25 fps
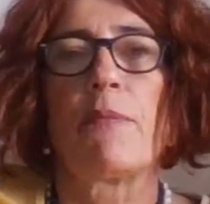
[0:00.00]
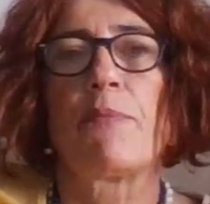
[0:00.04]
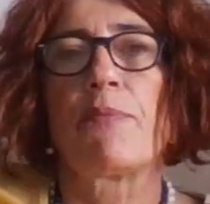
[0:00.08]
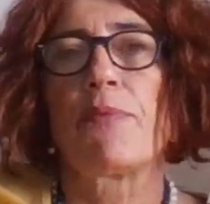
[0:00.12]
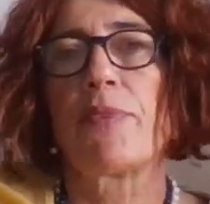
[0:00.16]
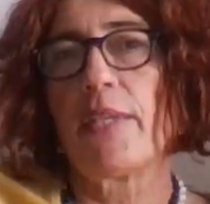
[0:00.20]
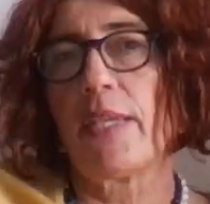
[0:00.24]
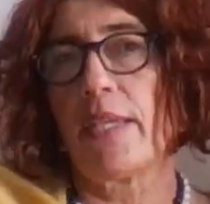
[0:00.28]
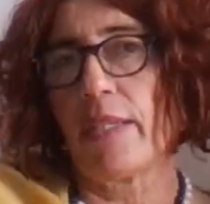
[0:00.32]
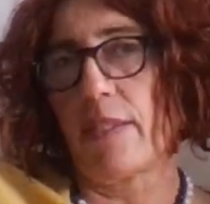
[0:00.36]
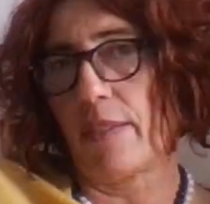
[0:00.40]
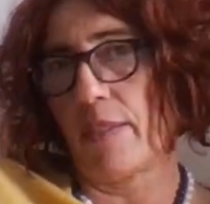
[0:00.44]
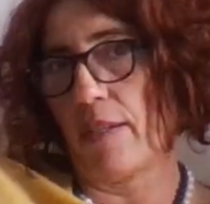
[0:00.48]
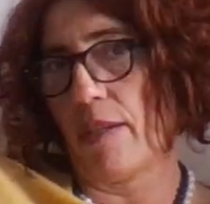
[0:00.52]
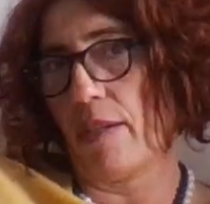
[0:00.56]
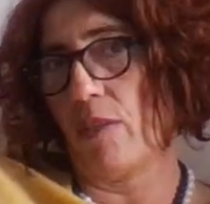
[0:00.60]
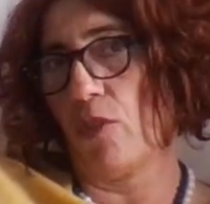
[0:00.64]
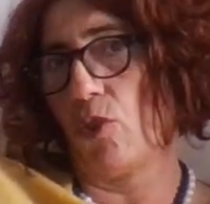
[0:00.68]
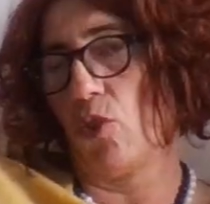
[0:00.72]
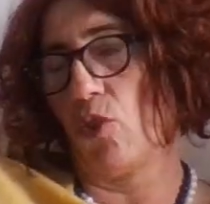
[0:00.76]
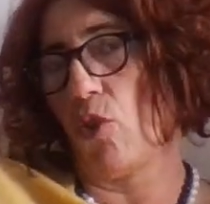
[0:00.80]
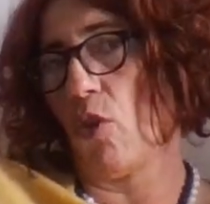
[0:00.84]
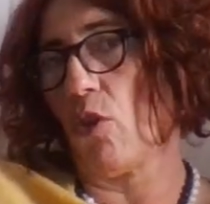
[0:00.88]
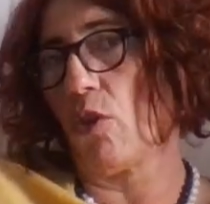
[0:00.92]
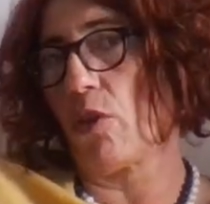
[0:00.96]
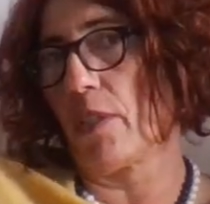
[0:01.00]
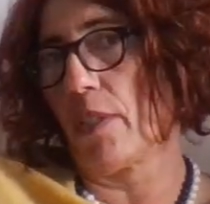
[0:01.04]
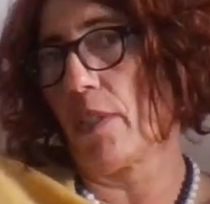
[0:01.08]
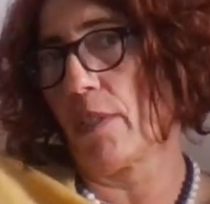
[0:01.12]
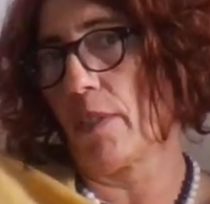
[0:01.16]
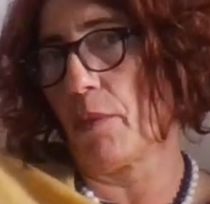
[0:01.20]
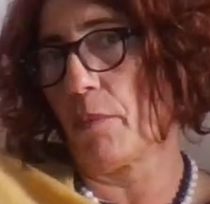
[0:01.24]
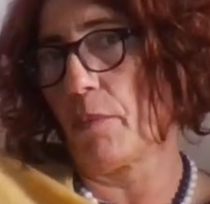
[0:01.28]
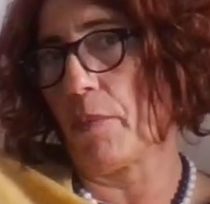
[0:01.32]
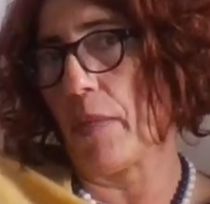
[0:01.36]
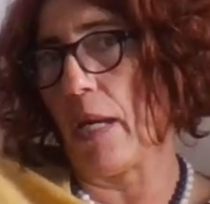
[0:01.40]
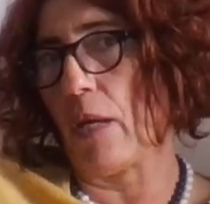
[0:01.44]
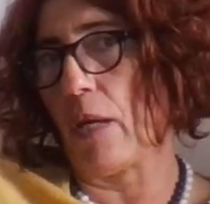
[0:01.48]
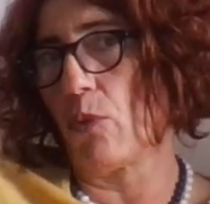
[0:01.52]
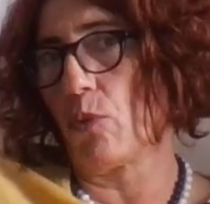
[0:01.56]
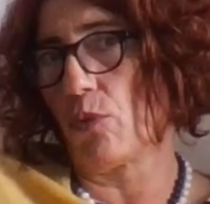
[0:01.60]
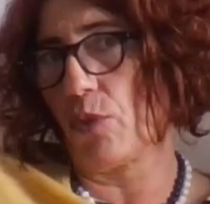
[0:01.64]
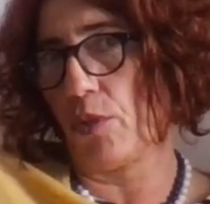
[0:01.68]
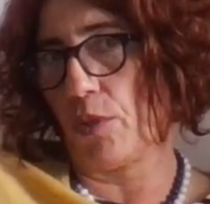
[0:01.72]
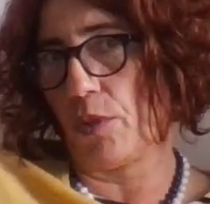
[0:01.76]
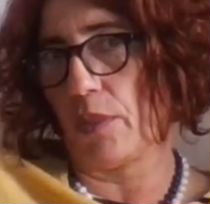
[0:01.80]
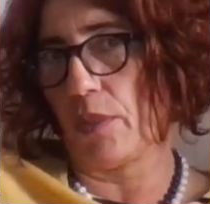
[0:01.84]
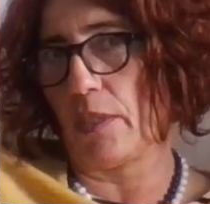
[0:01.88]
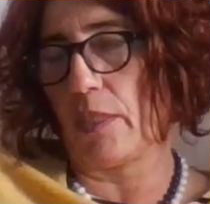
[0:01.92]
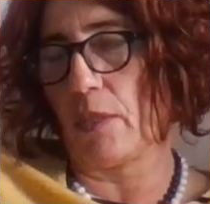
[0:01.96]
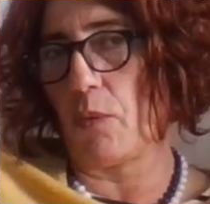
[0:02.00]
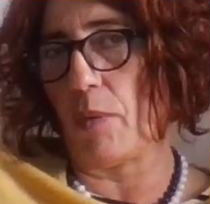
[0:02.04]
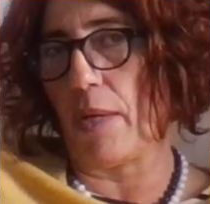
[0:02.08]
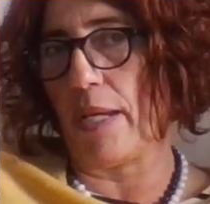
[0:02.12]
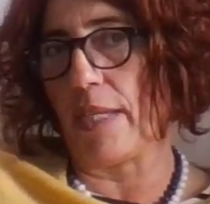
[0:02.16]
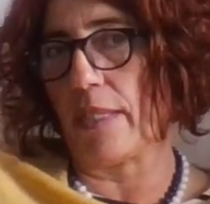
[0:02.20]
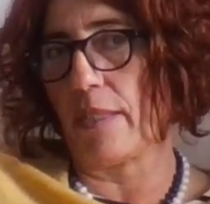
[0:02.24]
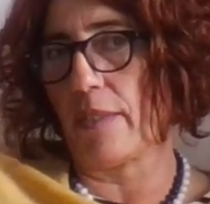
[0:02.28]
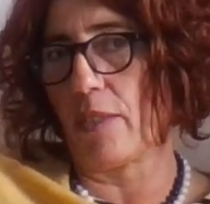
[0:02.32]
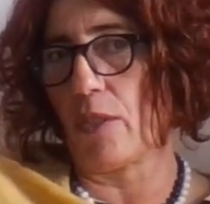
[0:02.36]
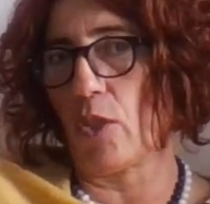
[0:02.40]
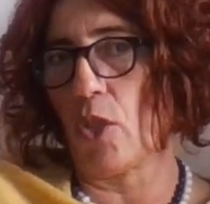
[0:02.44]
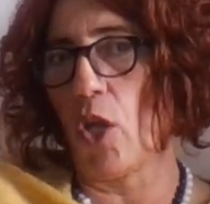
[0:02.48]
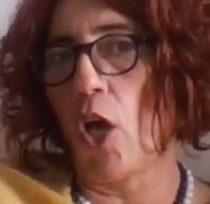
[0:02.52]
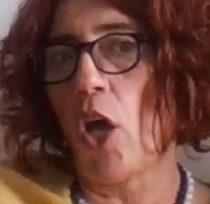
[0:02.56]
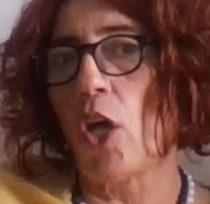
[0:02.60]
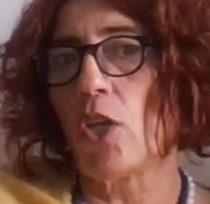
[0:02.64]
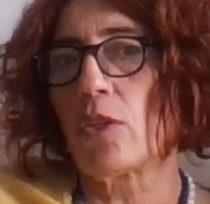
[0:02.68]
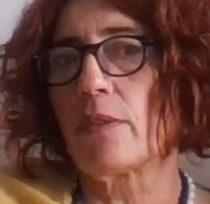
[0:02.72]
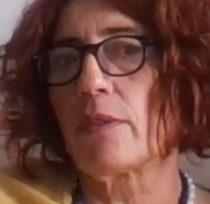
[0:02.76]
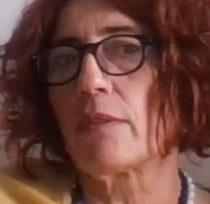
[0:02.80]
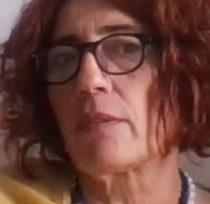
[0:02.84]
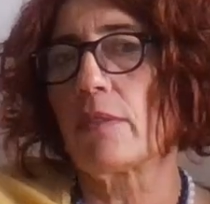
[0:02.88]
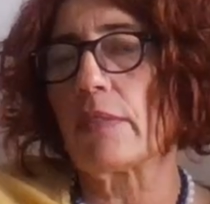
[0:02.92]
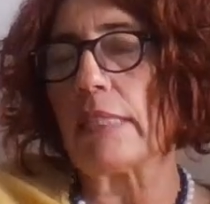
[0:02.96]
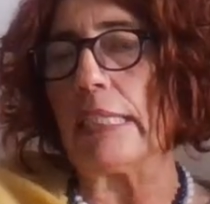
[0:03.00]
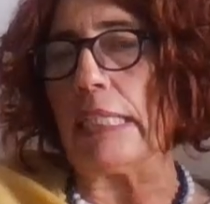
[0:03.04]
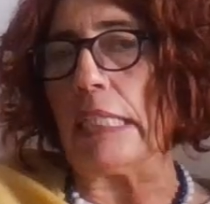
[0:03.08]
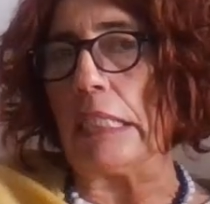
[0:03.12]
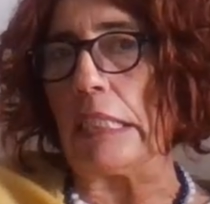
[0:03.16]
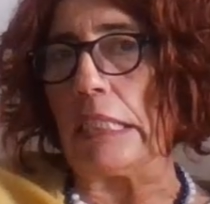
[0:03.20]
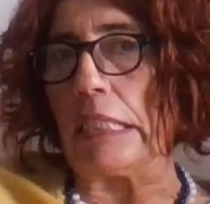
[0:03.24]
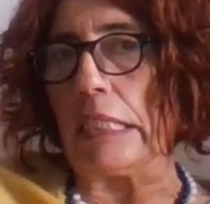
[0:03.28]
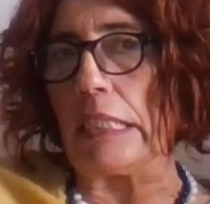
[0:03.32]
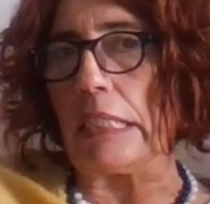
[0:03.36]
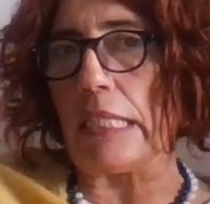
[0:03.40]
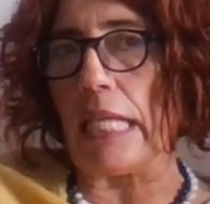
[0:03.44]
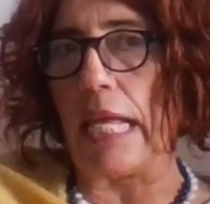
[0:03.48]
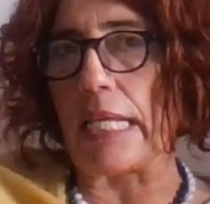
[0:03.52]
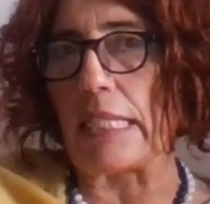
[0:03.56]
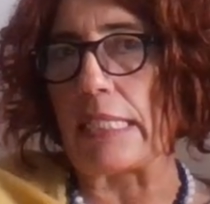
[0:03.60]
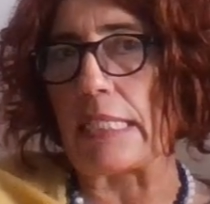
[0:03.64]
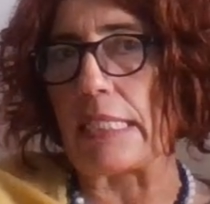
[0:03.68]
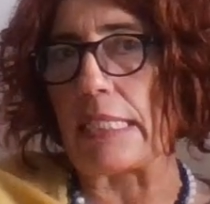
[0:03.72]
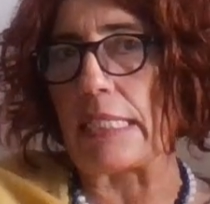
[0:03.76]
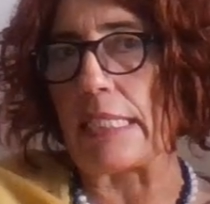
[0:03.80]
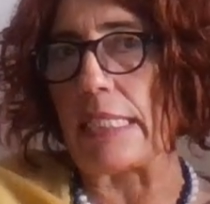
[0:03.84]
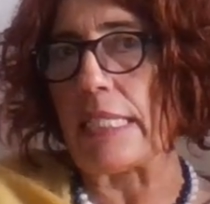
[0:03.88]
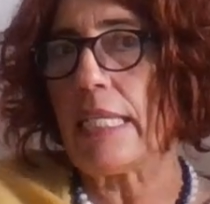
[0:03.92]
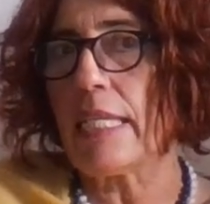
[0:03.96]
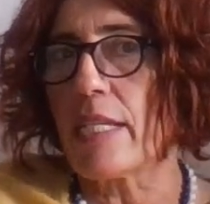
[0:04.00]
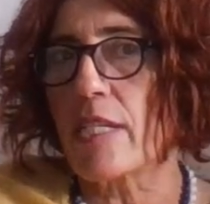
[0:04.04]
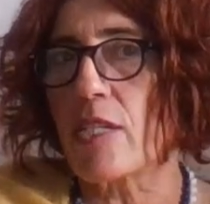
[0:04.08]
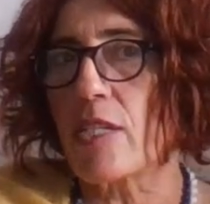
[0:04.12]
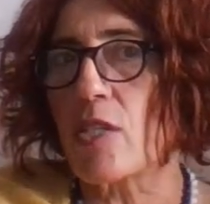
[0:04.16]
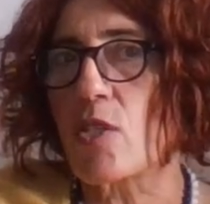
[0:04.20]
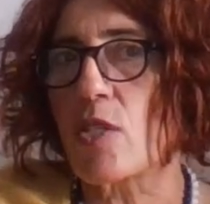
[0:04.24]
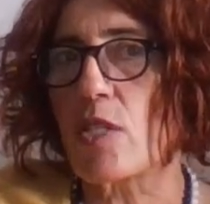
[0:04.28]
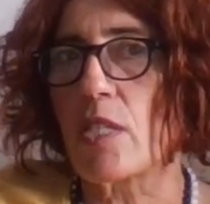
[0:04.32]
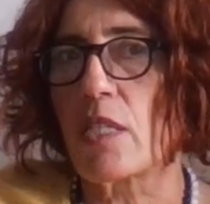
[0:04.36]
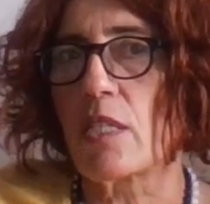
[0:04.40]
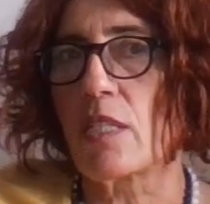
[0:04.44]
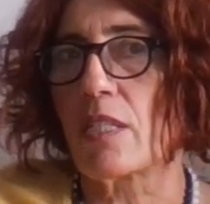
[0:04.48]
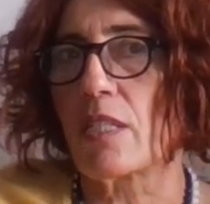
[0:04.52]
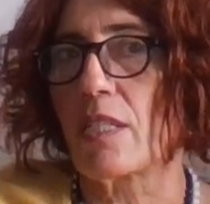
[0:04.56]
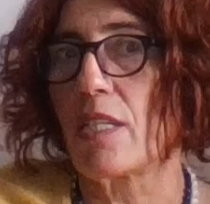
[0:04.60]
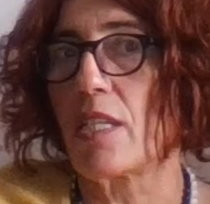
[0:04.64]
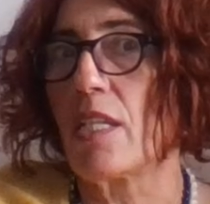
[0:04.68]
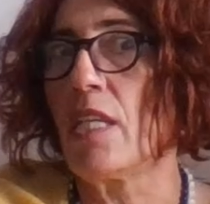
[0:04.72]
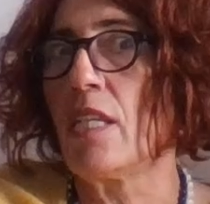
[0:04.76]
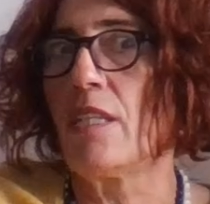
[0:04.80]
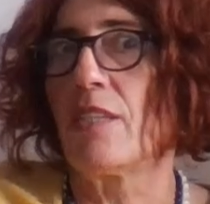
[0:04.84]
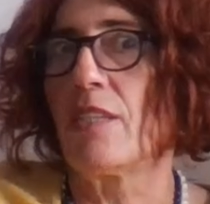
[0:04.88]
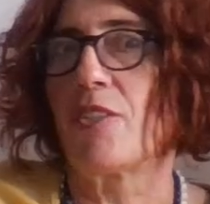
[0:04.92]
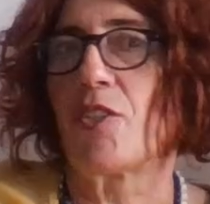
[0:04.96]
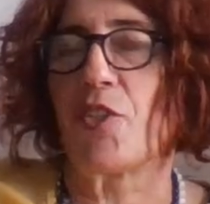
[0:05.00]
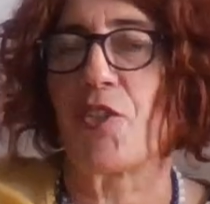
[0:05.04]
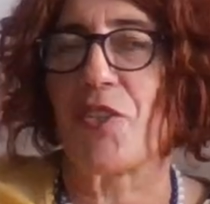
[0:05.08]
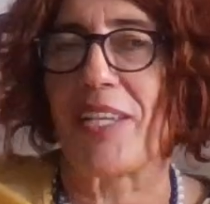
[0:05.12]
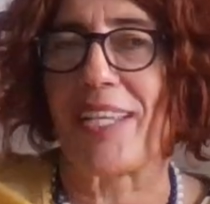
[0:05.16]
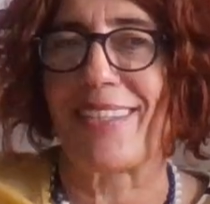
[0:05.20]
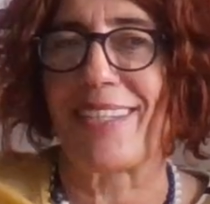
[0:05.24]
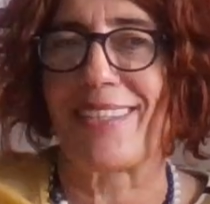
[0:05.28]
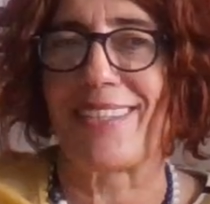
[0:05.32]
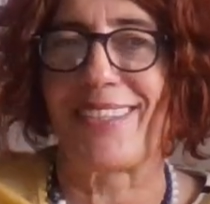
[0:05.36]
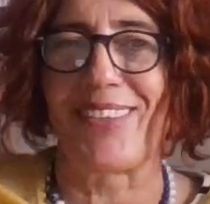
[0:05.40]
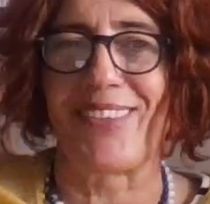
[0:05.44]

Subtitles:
that are talking about quite a lot in the last years in the internet,